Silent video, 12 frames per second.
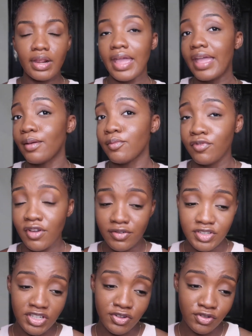I'm
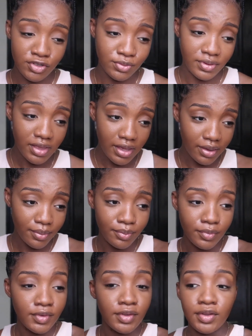very generous with hair
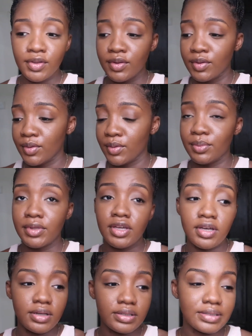
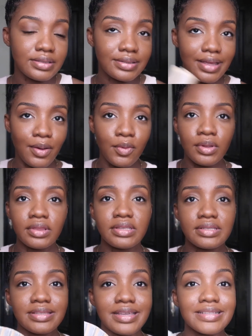because I want this
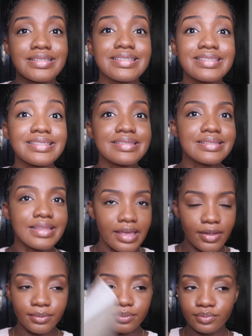thing to stay.